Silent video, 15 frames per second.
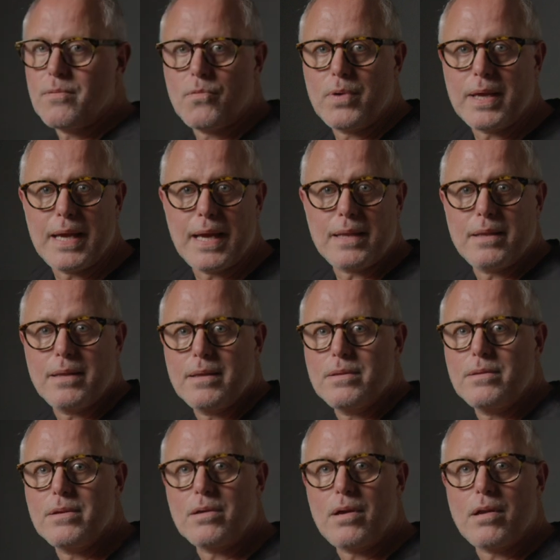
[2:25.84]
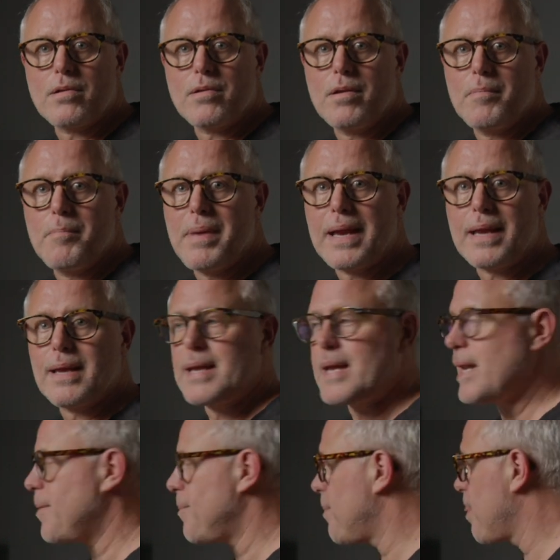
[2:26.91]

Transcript: we get the color back again.